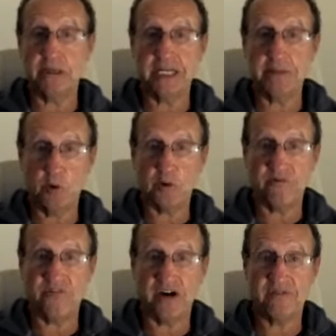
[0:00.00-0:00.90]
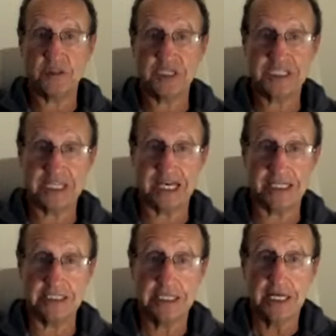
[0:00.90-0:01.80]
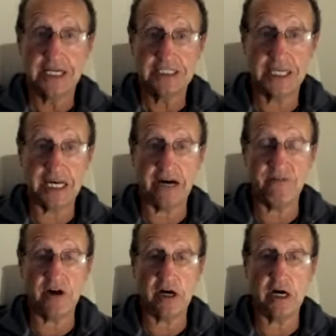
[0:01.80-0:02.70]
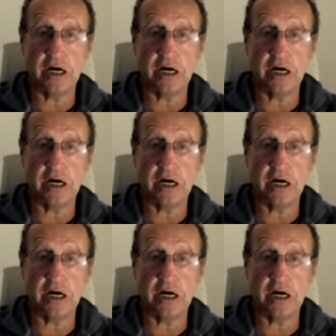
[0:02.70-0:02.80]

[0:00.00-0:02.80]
need more than 5 or 6 days to cover